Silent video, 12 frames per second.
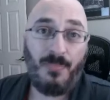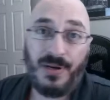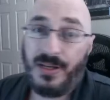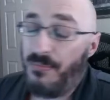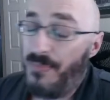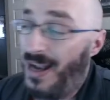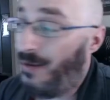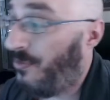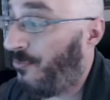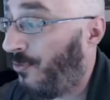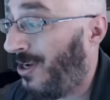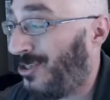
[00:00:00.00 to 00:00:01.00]
and come back with
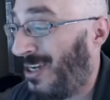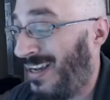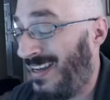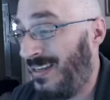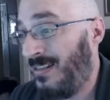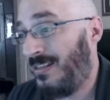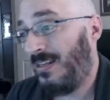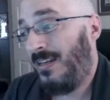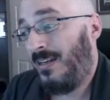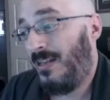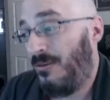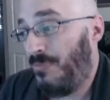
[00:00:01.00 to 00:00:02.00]
fresh eyes,
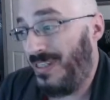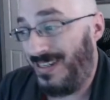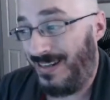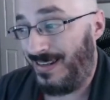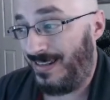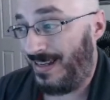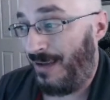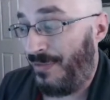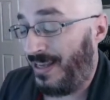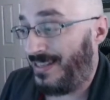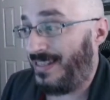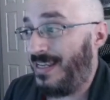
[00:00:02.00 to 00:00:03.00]
because I'm
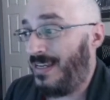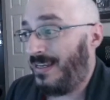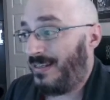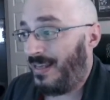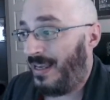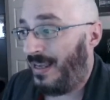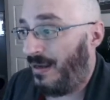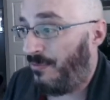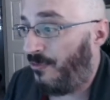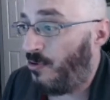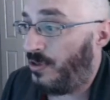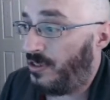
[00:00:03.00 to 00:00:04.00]
not seeing it and I'm
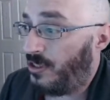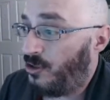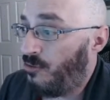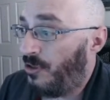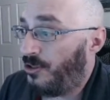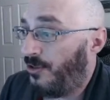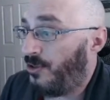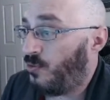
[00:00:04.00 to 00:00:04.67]
focusing too much on this